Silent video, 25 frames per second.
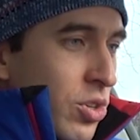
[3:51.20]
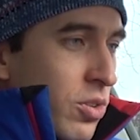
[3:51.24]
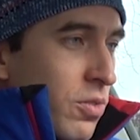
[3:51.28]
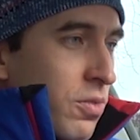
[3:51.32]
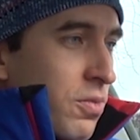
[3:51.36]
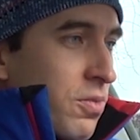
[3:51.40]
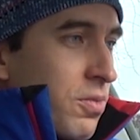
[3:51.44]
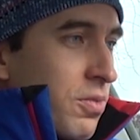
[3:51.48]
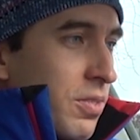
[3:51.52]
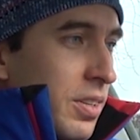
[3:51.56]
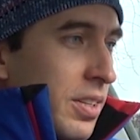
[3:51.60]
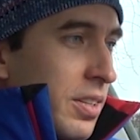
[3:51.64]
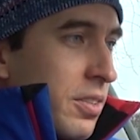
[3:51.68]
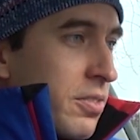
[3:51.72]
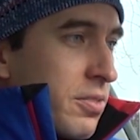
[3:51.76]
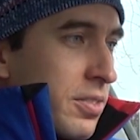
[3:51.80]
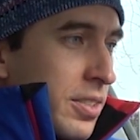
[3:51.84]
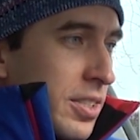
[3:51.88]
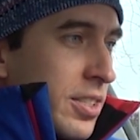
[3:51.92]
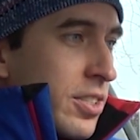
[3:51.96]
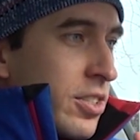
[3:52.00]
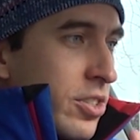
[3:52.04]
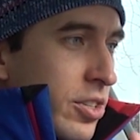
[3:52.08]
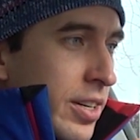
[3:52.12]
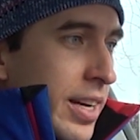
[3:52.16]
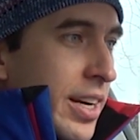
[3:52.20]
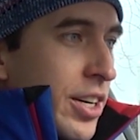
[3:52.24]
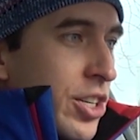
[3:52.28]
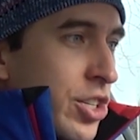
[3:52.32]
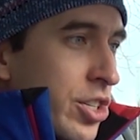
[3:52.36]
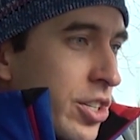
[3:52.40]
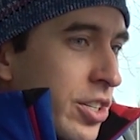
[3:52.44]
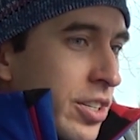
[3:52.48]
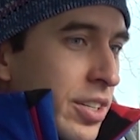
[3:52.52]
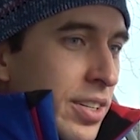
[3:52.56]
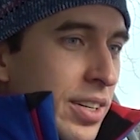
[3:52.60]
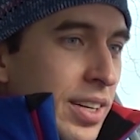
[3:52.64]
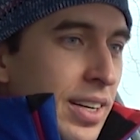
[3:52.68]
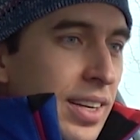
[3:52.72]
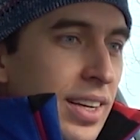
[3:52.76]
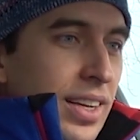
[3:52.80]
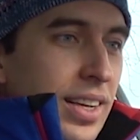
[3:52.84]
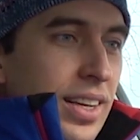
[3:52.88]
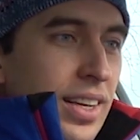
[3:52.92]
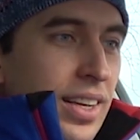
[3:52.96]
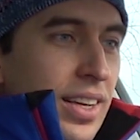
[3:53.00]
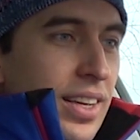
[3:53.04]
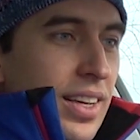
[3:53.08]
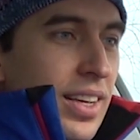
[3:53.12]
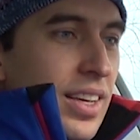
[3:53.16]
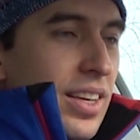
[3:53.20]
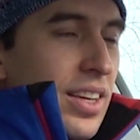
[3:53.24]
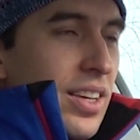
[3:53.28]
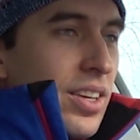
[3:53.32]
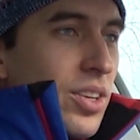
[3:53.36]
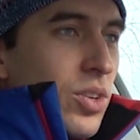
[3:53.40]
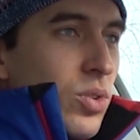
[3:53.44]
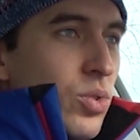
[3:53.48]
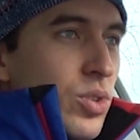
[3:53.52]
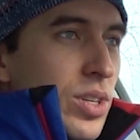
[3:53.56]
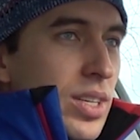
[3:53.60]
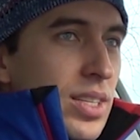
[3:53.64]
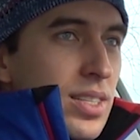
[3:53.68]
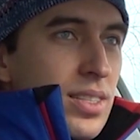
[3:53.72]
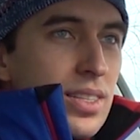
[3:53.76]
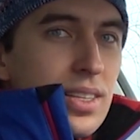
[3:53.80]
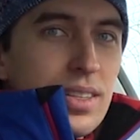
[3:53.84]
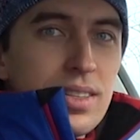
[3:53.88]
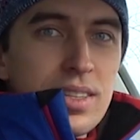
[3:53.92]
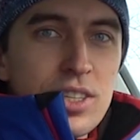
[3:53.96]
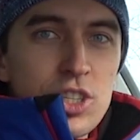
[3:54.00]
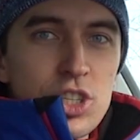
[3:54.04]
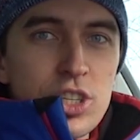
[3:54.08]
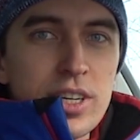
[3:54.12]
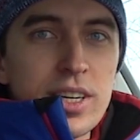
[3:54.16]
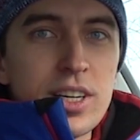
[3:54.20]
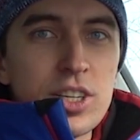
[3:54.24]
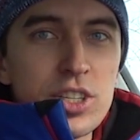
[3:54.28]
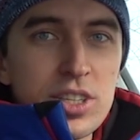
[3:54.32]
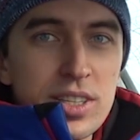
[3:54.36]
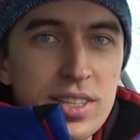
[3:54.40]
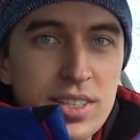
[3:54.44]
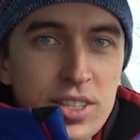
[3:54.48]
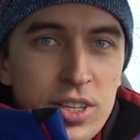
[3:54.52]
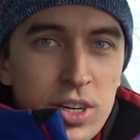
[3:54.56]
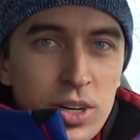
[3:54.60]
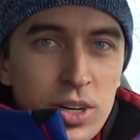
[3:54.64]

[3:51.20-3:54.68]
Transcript: of infrastructure. If you have 500